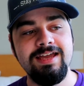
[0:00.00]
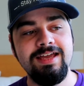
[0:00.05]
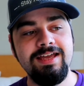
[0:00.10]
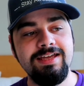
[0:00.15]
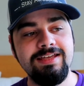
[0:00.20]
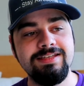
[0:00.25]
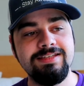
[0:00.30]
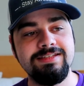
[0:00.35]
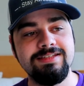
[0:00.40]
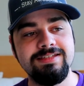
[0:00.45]

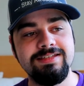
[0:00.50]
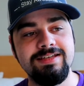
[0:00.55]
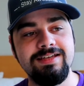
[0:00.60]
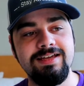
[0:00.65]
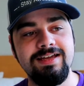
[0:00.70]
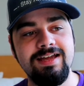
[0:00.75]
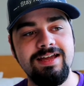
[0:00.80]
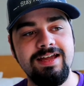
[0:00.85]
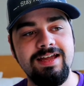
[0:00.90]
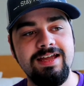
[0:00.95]
is
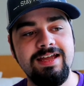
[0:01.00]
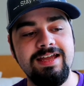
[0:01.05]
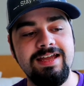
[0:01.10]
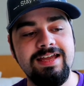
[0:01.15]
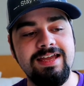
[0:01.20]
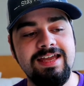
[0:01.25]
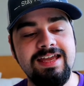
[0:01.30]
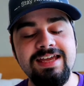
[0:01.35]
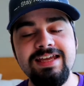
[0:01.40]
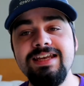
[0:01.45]

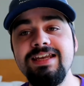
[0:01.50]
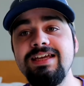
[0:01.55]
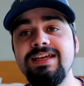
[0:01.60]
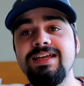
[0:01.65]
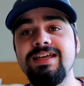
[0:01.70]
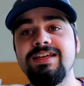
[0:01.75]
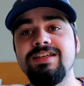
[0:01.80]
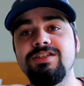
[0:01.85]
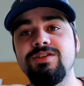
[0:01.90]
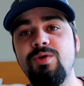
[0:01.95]
hitting
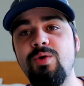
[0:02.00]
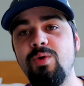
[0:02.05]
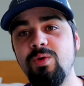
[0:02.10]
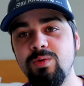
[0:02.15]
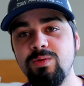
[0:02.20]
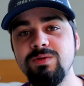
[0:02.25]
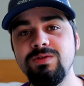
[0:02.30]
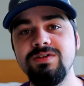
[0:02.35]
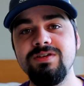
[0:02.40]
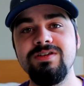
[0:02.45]
his
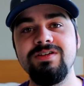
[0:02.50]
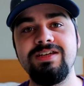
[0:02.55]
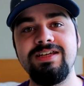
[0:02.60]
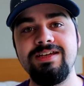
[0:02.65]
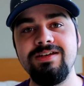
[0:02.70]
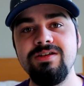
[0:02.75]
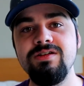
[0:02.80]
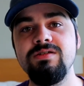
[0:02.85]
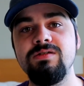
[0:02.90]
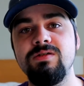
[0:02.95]
older
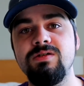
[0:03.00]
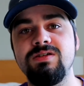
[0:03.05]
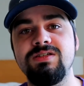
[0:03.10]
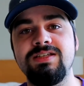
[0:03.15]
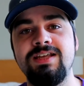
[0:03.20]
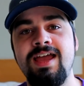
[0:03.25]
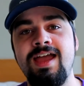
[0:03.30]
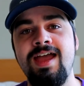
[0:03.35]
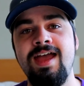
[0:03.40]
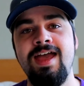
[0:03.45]

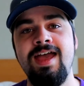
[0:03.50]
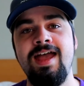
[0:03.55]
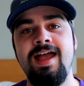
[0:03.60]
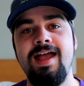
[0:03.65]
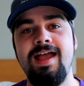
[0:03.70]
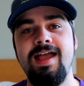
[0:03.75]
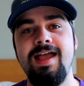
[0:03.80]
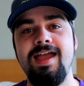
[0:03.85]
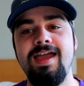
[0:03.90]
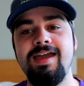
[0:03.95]
years
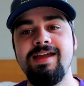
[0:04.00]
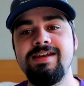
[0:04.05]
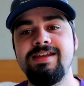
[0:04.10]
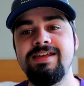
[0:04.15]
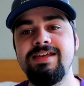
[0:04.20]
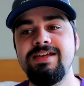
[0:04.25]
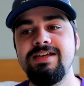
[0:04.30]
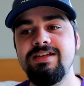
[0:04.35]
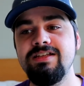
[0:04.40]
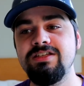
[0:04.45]
and
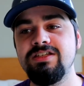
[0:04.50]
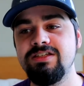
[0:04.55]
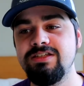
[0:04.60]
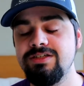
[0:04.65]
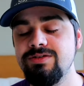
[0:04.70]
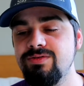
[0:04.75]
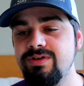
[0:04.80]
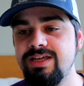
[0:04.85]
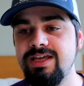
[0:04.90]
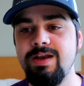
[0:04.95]
he can
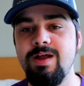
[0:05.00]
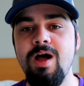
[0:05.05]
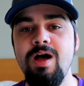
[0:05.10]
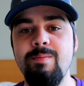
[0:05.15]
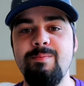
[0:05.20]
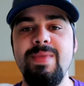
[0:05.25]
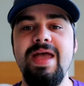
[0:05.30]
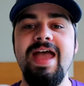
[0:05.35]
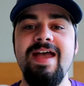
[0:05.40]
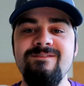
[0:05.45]
still get
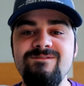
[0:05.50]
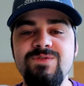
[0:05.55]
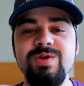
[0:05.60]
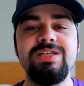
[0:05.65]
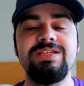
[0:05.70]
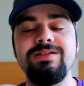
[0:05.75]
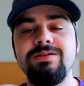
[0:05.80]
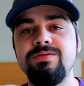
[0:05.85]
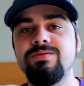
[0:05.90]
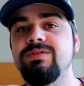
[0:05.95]
up every
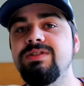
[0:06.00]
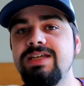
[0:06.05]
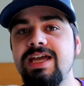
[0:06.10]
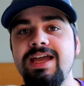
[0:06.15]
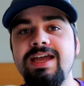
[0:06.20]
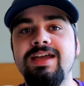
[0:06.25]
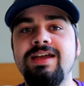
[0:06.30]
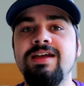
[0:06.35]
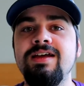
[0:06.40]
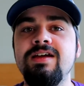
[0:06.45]
single
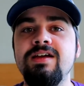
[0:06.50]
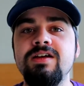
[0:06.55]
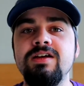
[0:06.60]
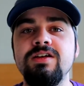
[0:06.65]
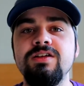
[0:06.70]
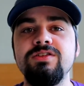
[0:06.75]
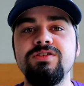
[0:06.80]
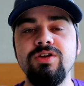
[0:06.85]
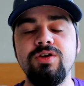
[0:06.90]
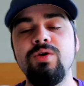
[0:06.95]
day
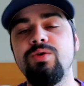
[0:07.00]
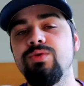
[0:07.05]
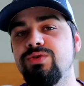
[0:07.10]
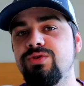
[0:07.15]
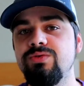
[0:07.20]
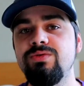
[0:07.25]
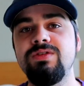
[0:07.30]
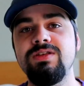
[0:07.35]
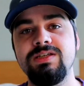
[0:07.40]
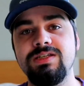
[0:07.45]
to go
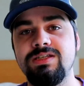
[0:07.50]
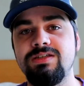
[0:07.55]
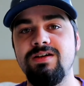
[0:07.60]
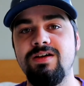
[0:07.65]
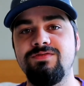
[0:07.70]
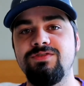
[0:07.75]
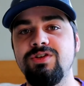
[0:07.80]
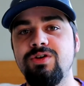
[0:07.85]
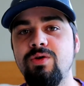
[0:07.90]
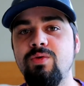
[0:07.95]
do this
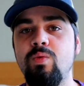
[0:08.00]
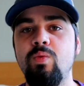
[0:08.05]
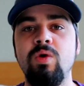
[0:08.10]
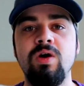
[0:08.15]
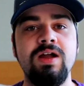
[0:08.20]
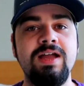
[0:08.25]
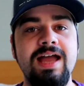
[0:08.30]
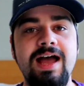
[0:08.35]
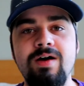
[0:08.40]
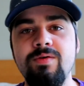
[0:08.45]
stuff, to go
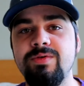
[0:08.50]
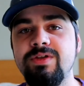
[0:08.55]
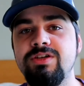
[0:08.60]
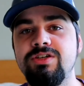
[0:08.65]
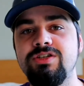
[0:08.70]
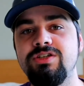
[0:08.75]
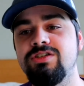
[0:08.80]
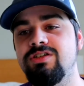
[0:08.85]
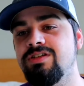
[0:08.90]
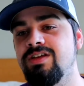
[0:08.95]
work out
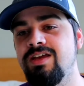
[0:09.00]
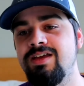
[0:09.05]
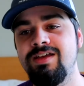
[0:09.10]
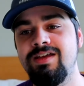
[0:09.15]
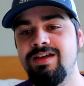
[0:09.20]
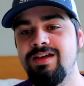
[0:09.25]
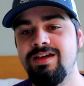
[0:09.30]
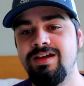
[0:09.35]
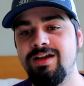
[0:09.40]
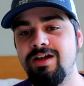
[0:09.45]
and just
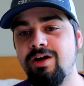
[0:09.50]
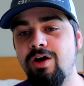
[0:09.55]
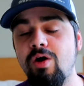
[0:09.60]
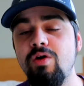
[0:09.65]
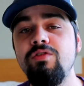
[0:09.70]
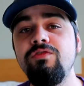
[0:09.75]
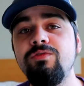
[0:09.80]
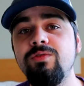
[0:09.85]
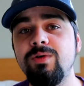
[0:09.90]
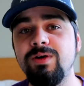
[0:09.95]

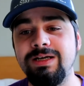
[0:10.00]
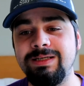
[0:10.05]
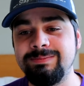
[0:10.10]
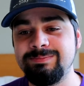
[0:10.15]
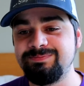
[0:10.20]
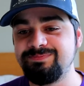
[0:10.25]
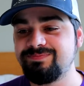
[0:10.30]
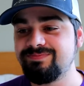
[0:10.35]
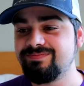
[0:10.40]
go for it.